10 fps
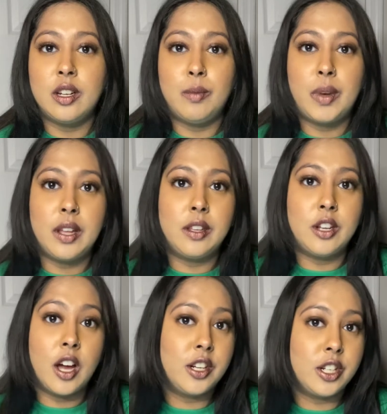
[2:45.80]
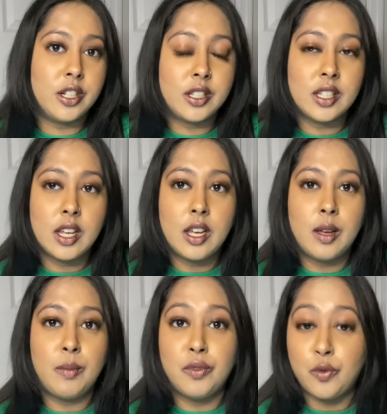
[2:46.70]
by the doctors
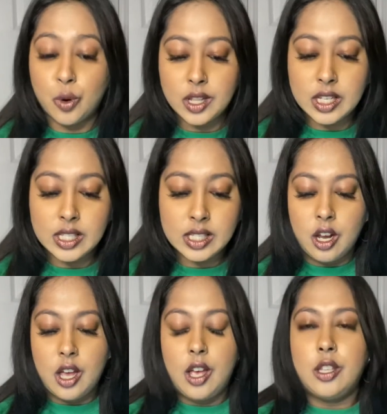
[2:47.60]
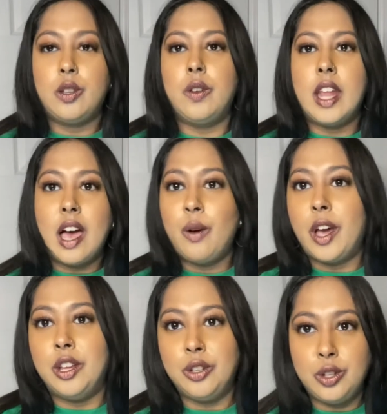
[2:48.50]
before this. So now
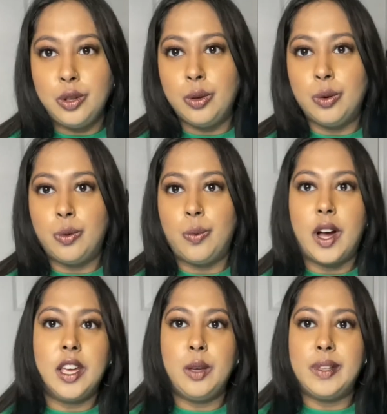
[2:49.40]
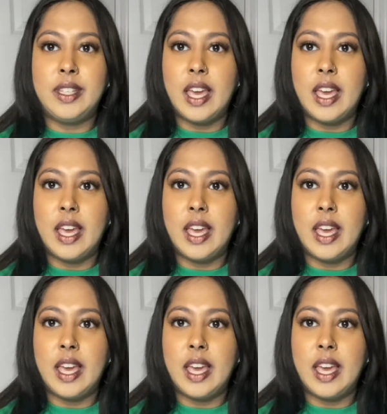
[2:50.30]
I knew why he was getting